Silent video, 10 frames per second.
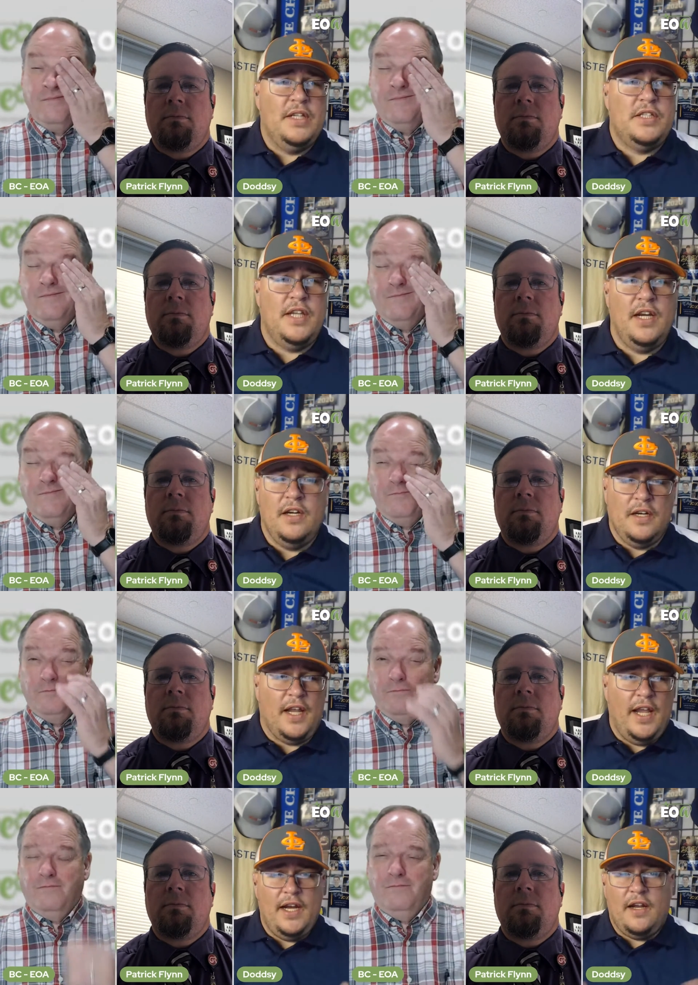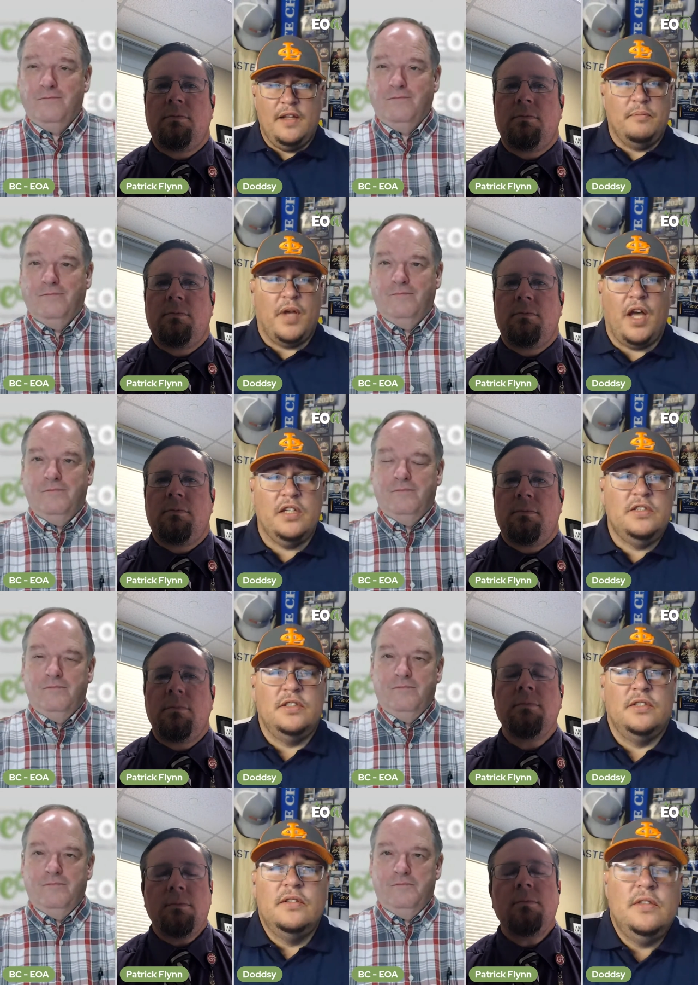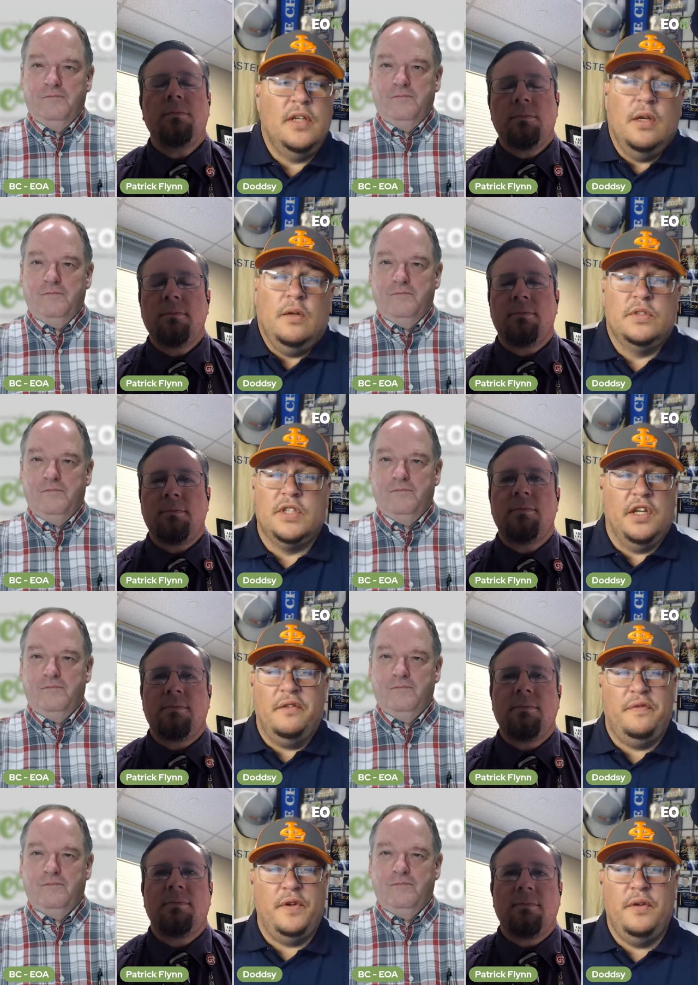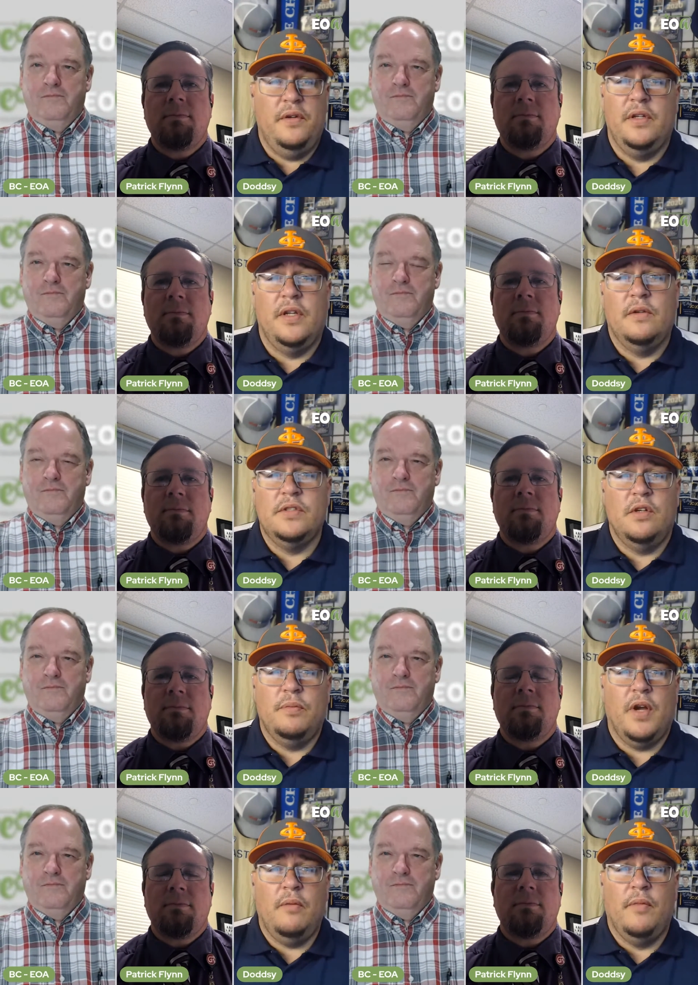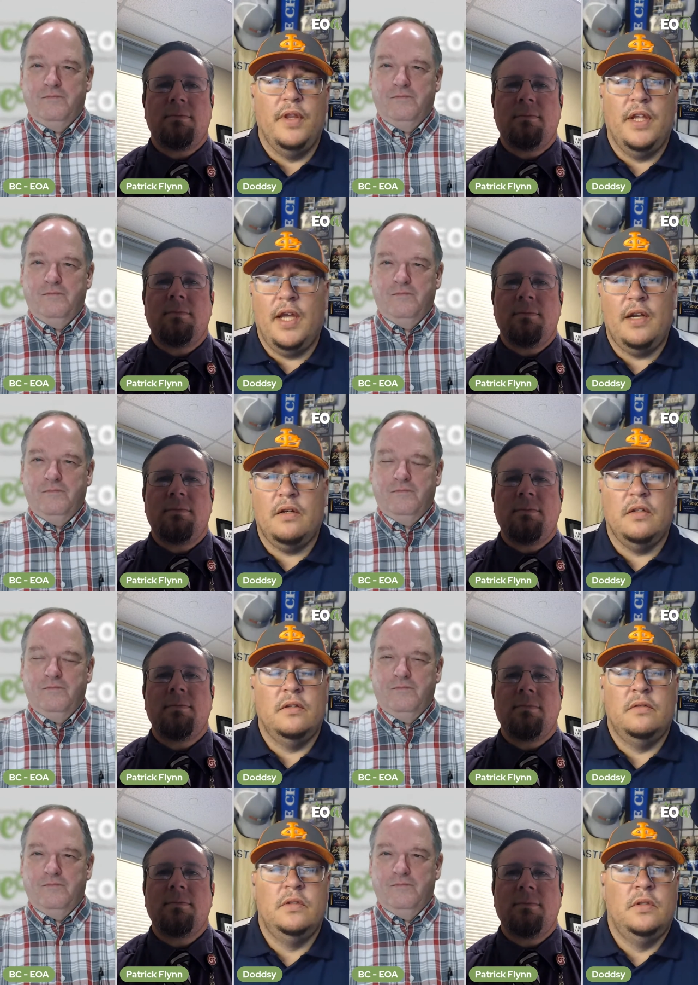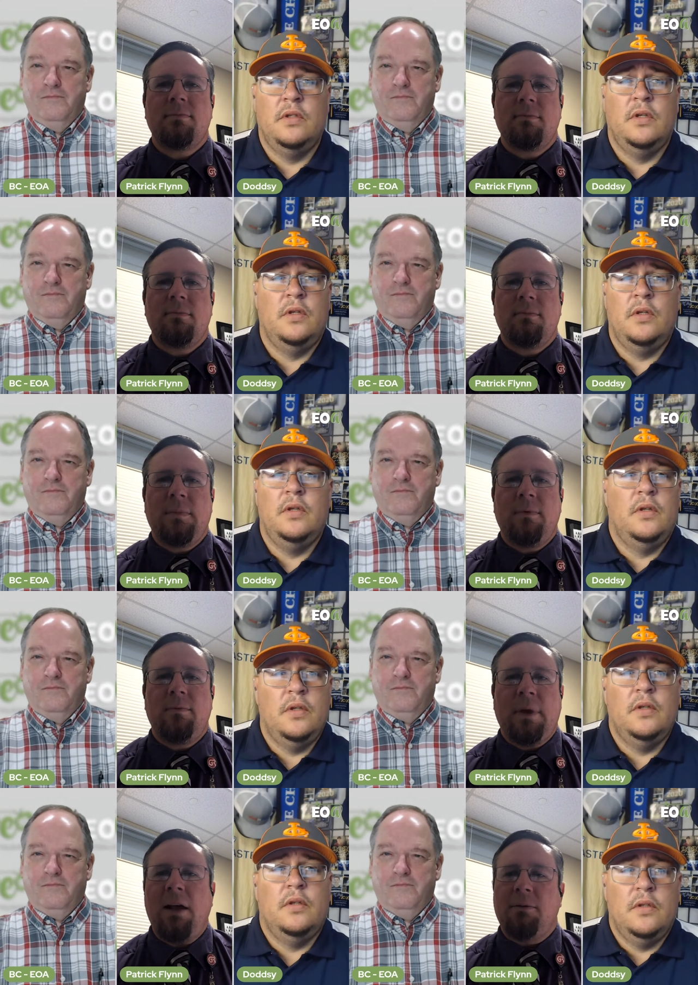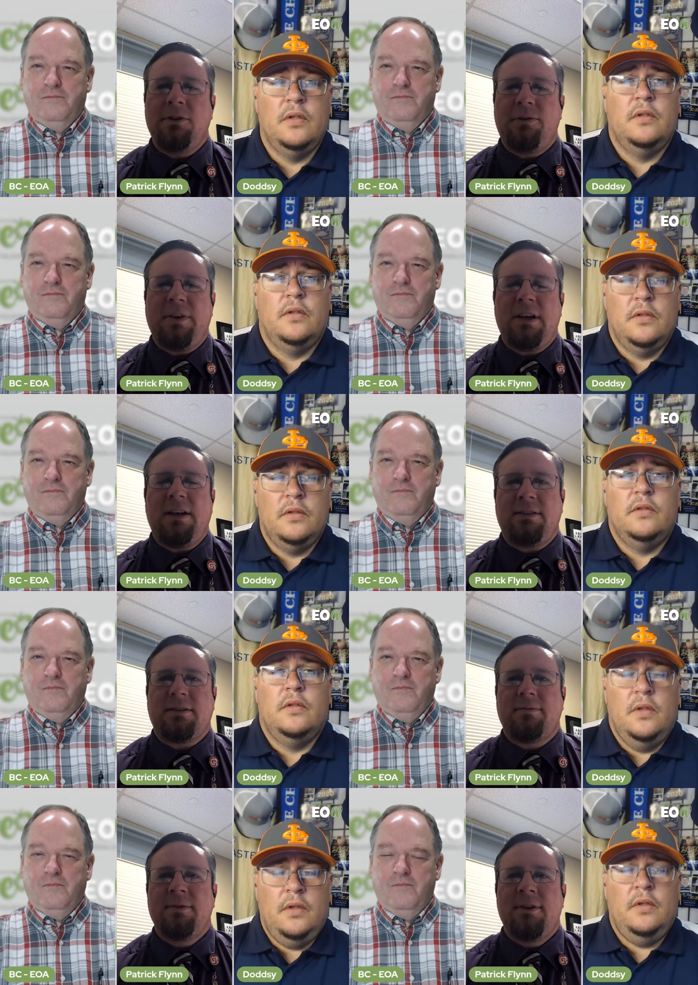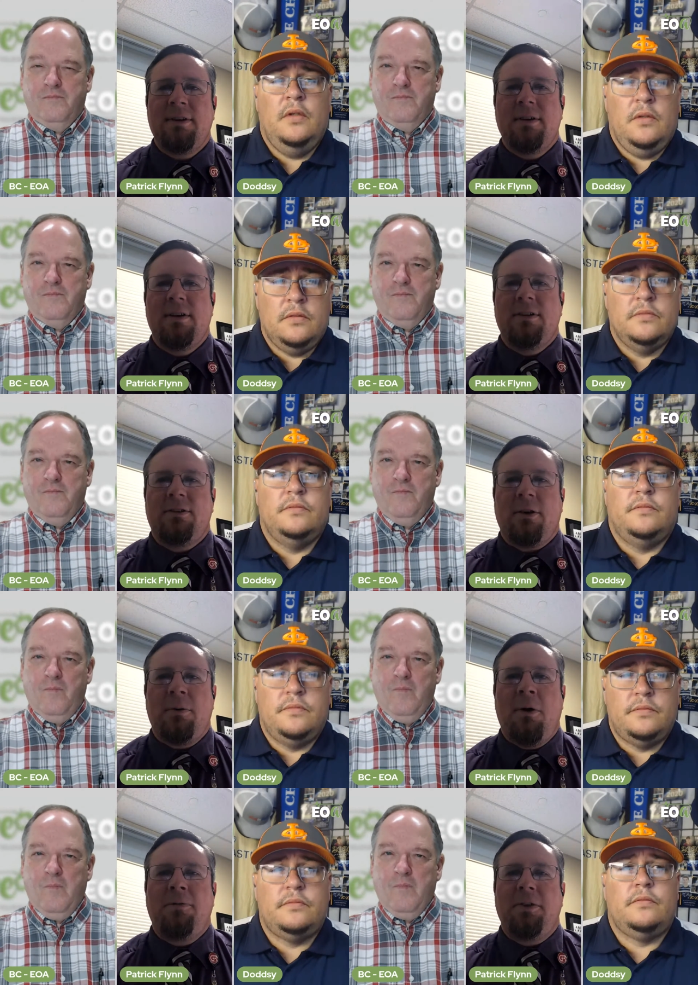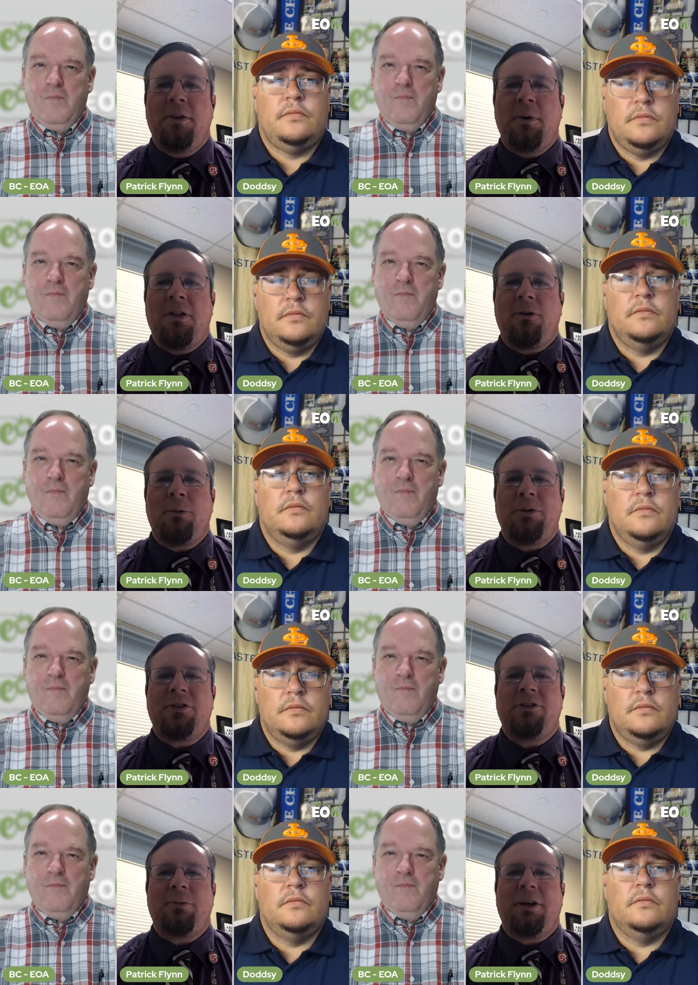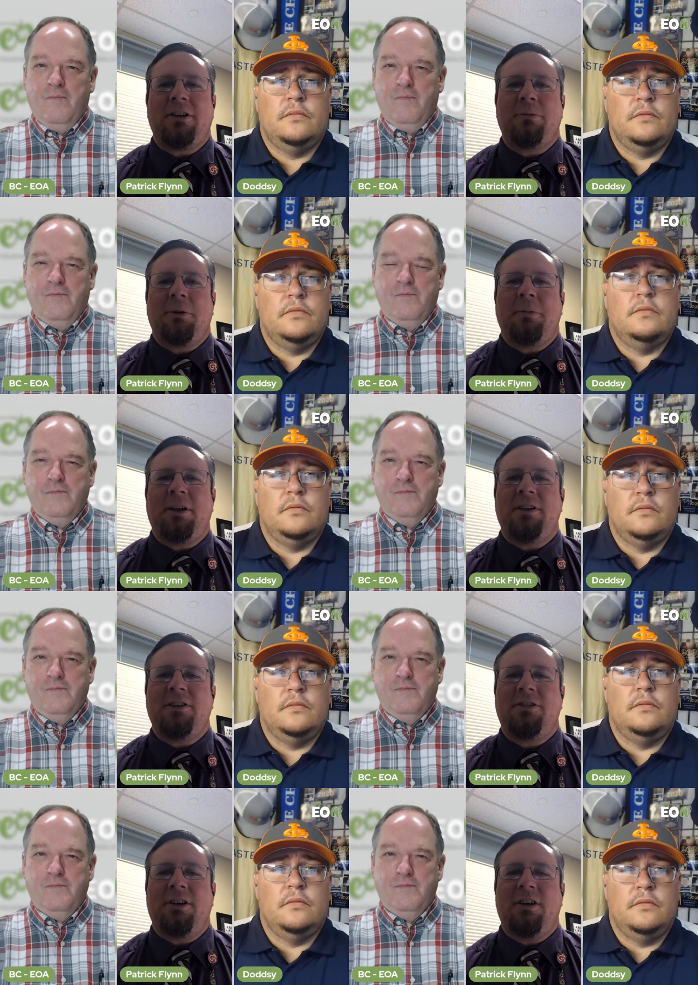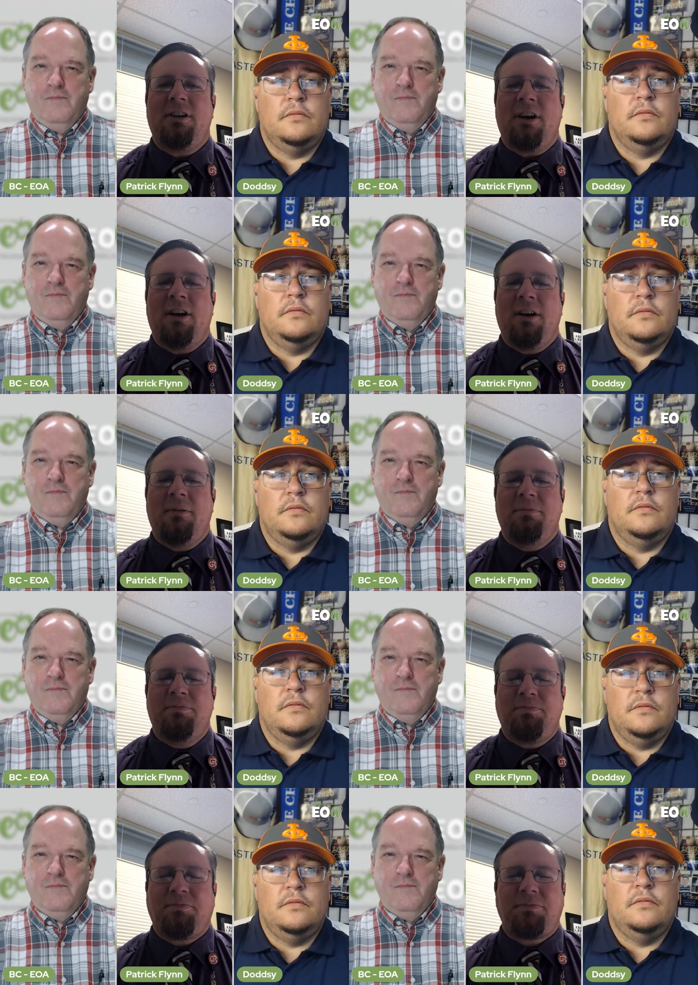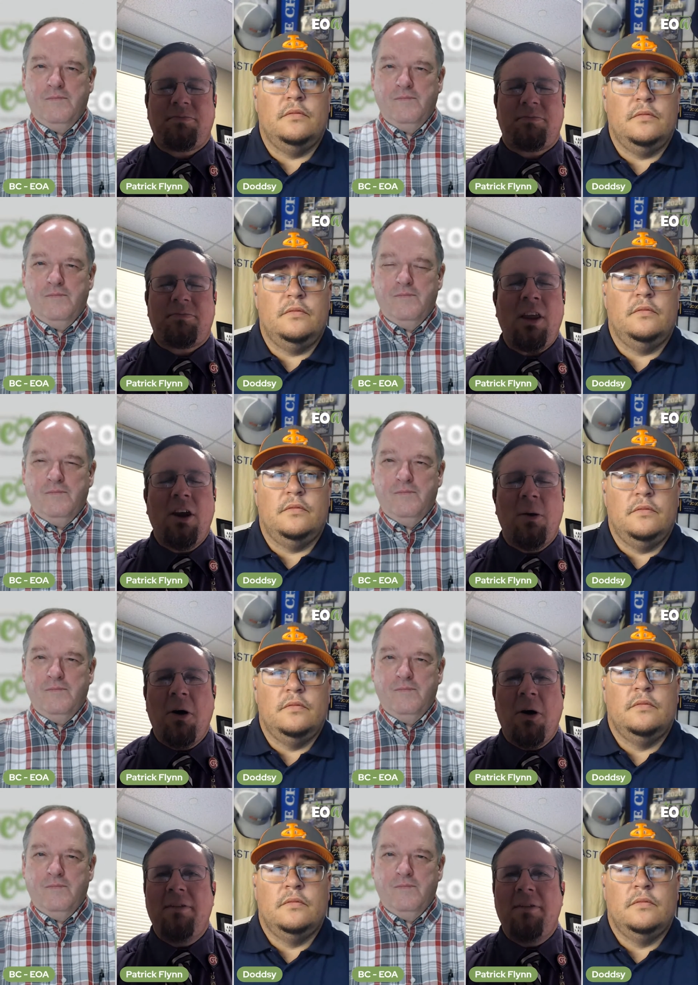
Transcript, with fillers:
Speaker 1: bench there and ate out of the box, and mm-hmm. it was good food, and there was no problem with it at all.
Speaker 2: Yeah, it was fantastic. So hopefully the weather will participate a little bit better this year. Um, you won't